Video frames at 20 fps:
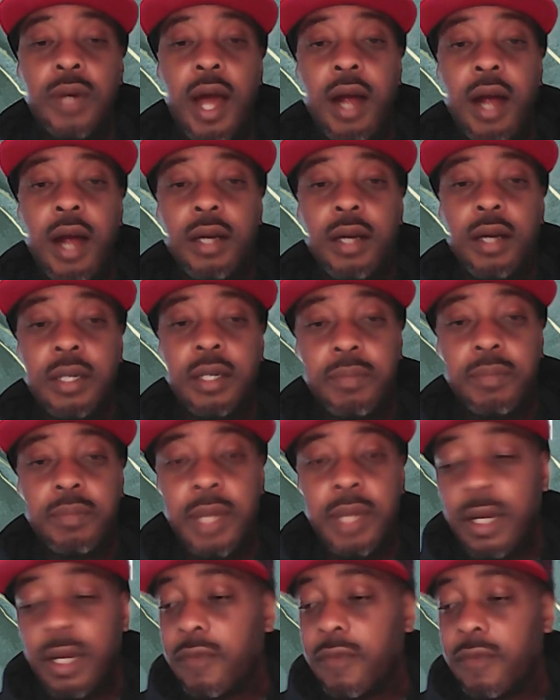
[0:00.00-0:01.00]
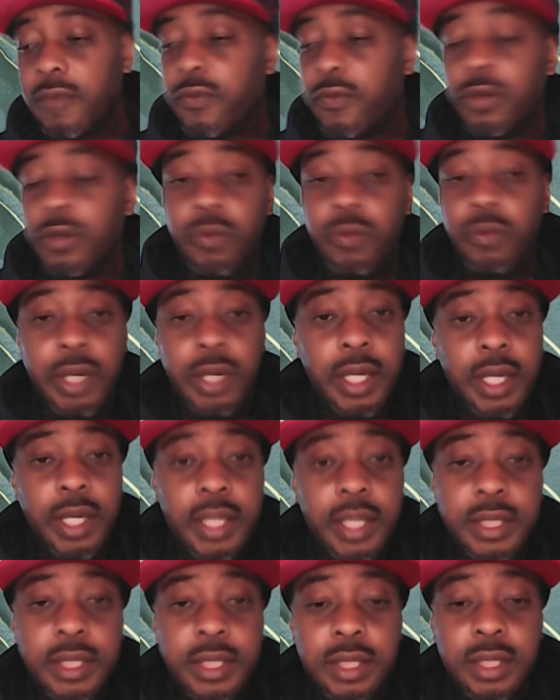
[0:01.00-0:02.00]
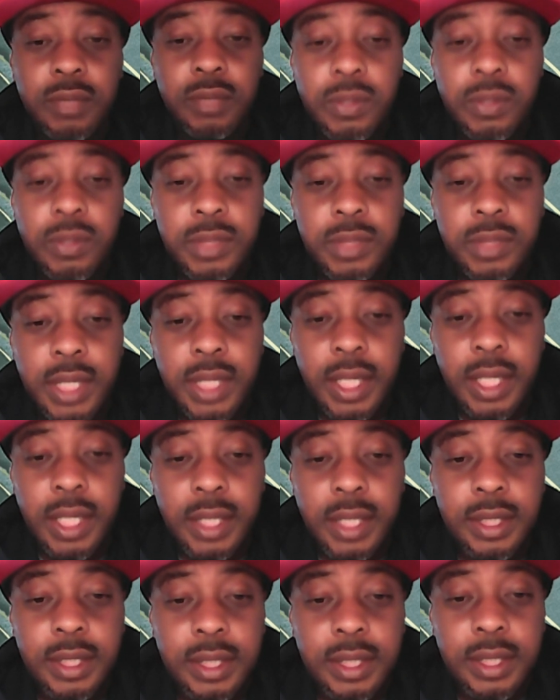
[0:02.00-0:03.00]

our update for the week and let's see where we stand.